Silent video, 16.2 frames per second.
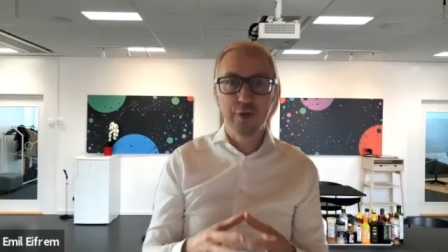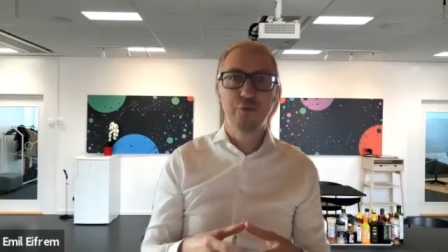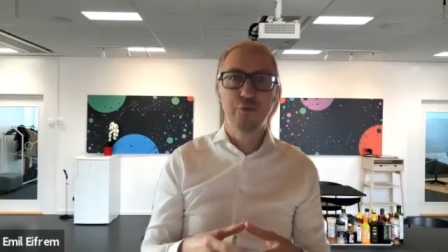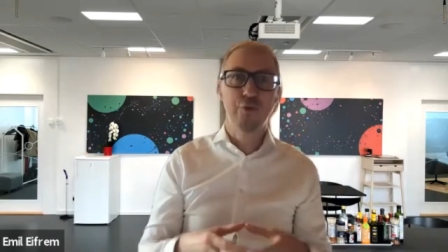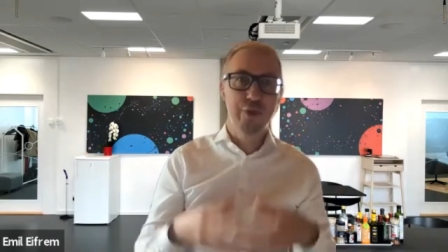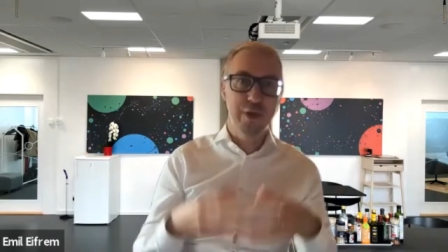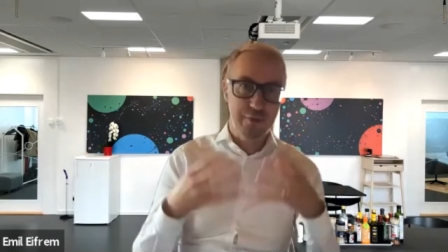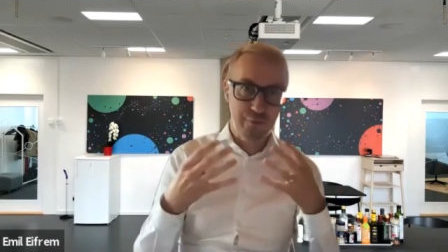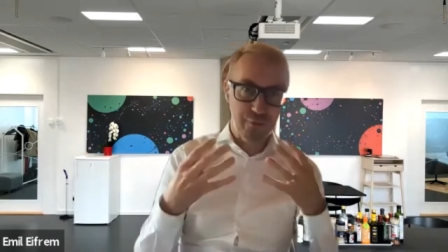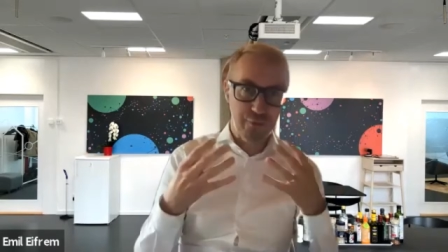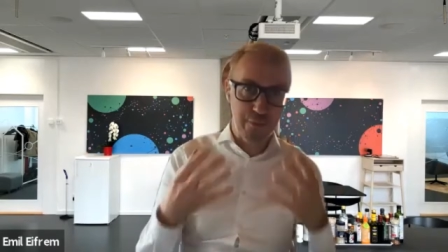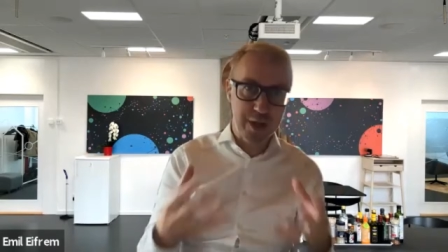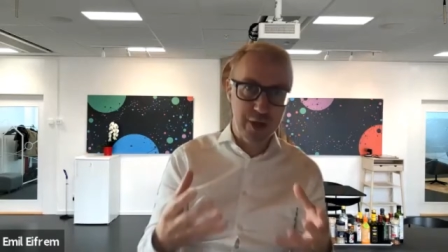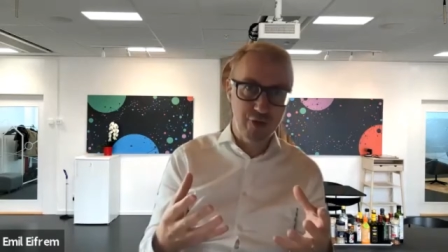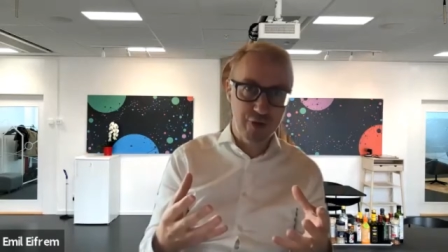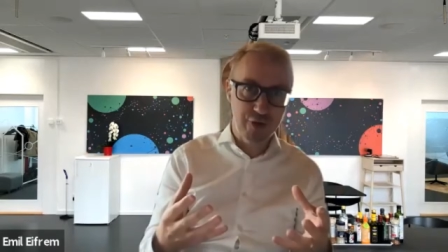for the
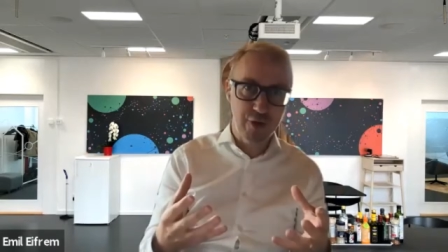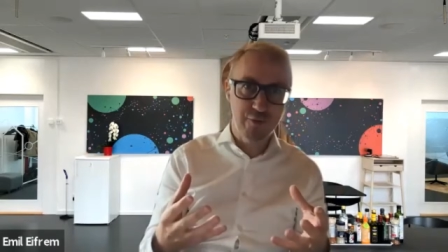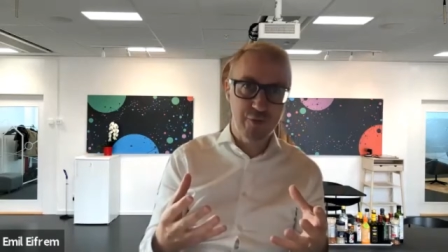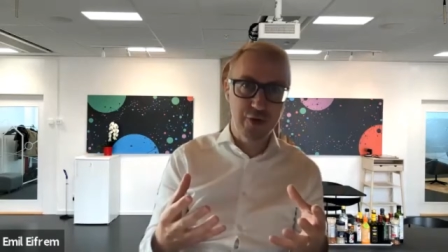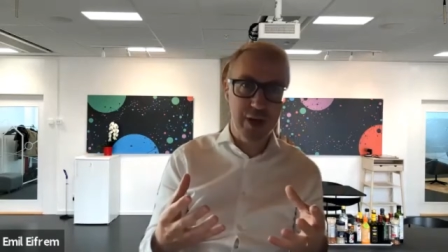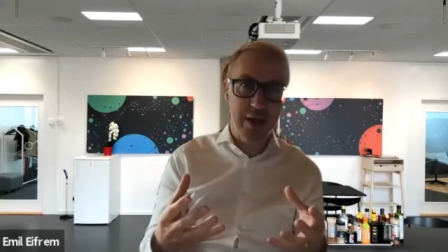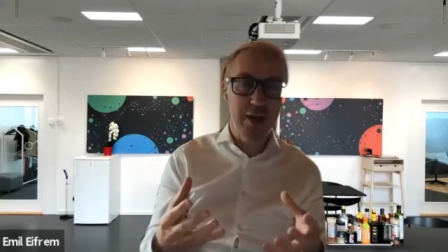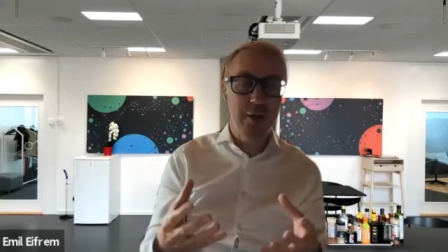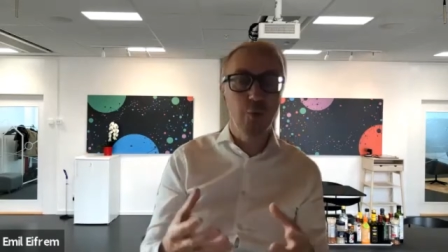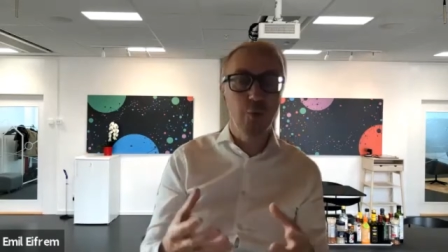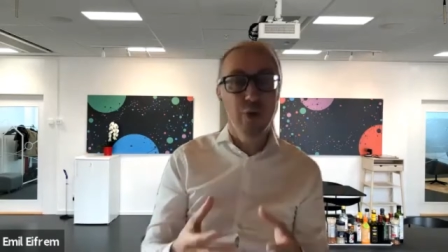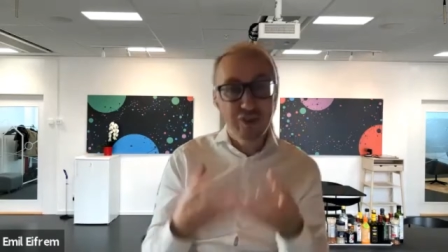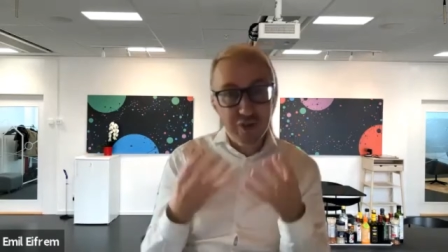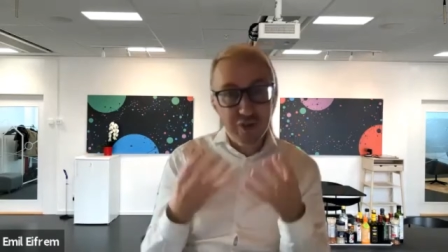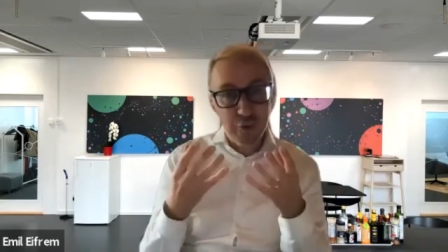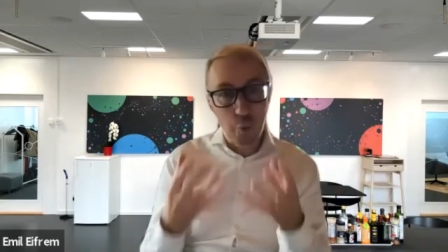information of today,
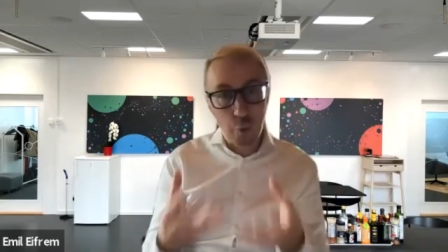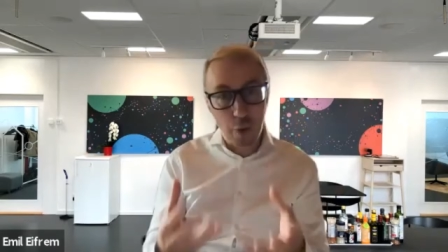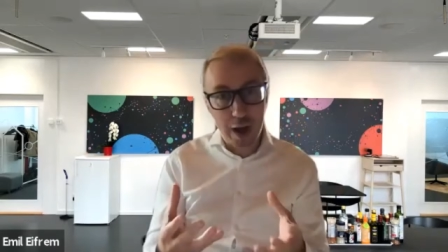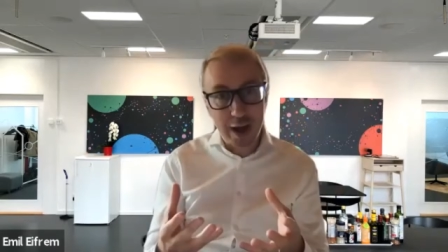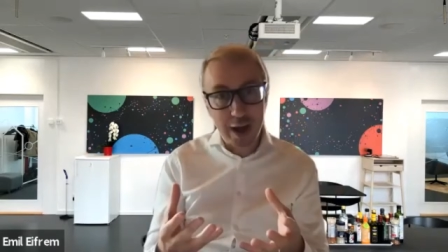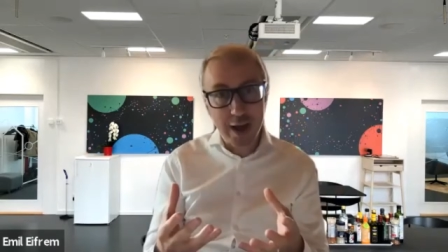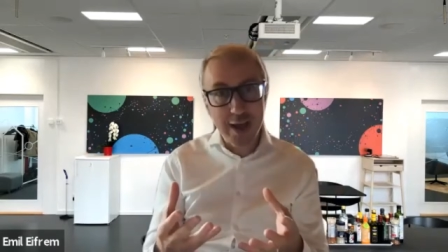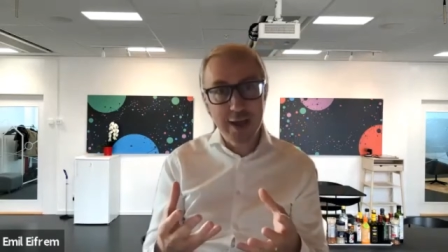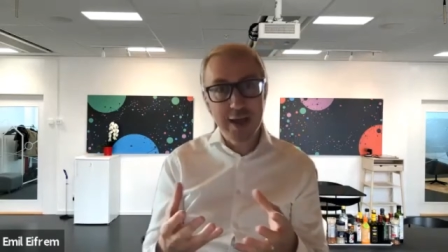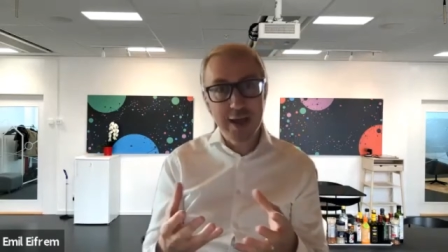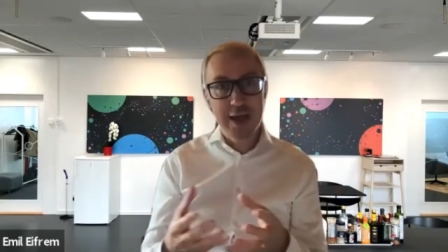which is why